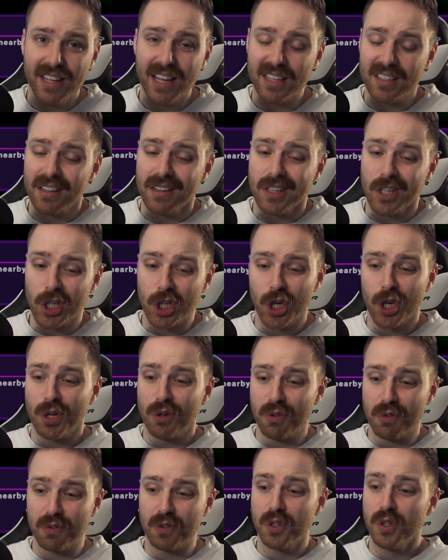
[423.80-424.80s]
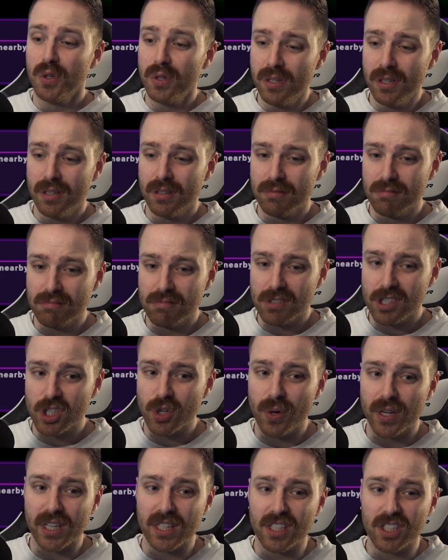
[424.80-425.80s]
it can cook food,
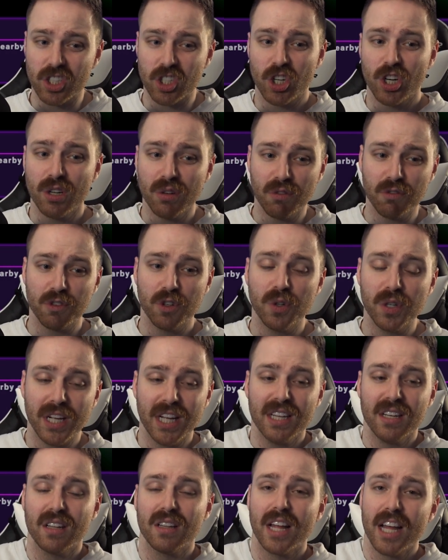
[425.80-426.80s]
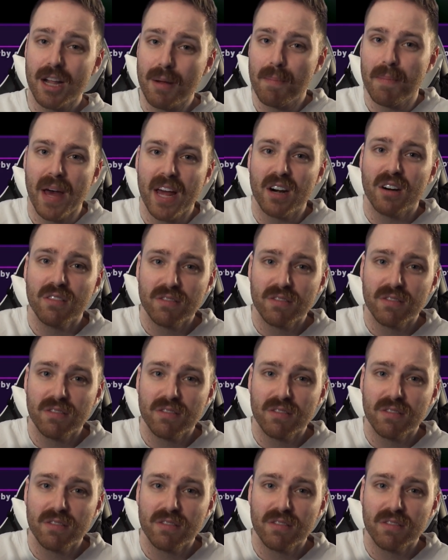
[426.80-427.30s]
so it can turn food into like better